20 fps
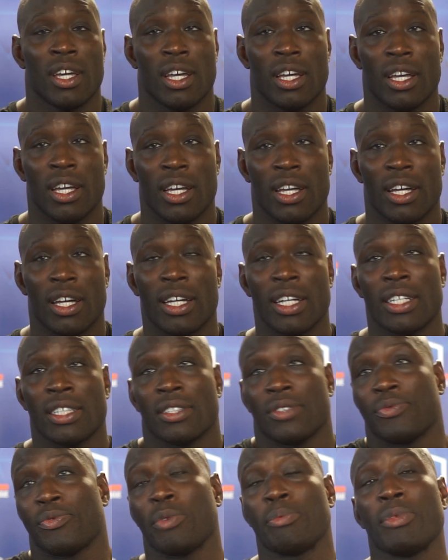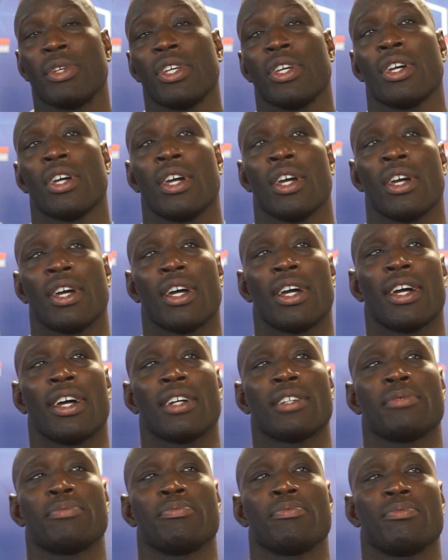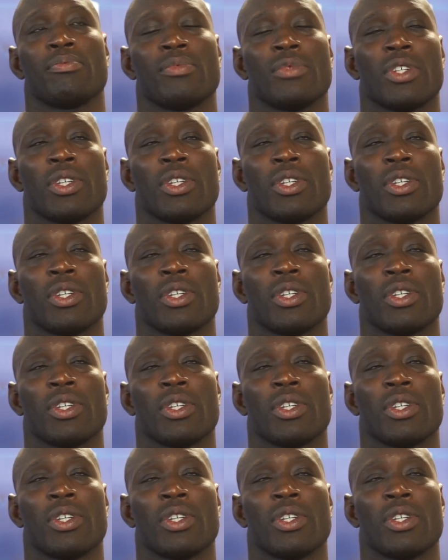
Uh, and for me, um,